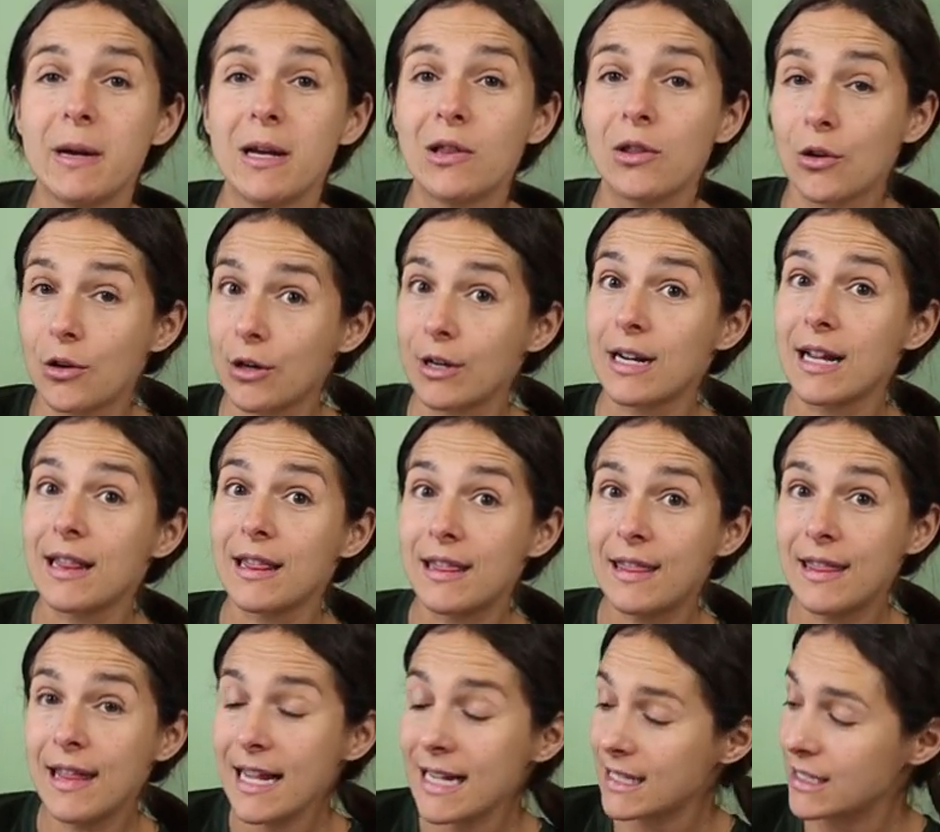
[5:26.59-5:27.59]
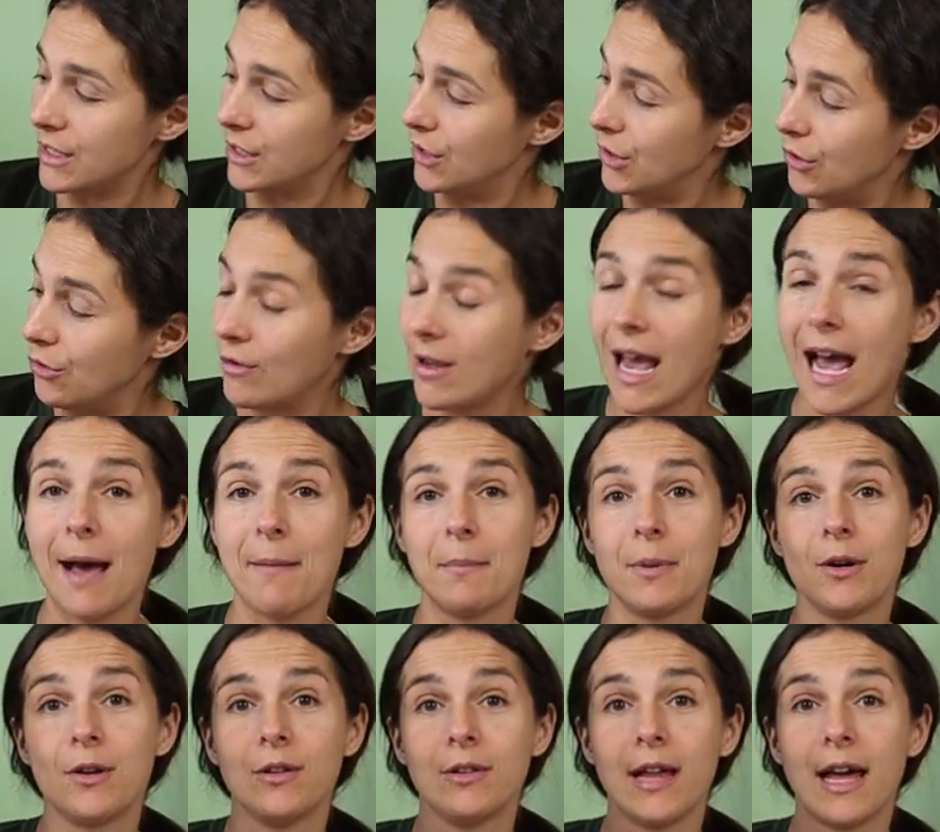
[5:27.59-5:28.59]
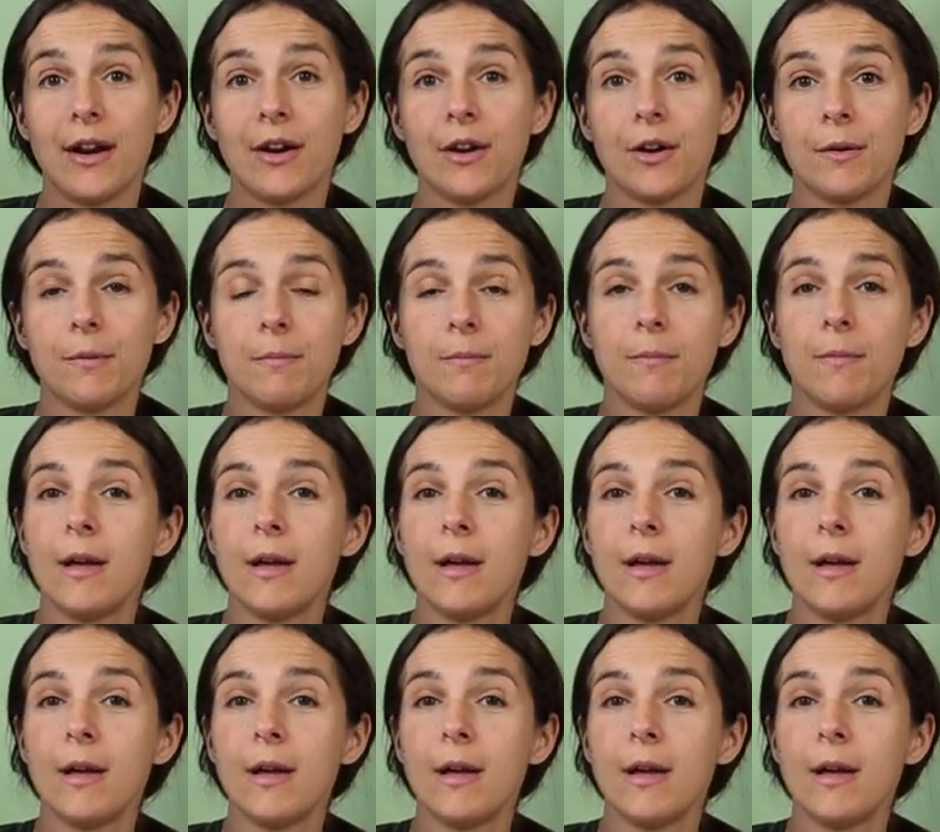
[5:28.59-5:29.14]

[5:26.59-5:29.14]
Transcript: we learned this new capital letter.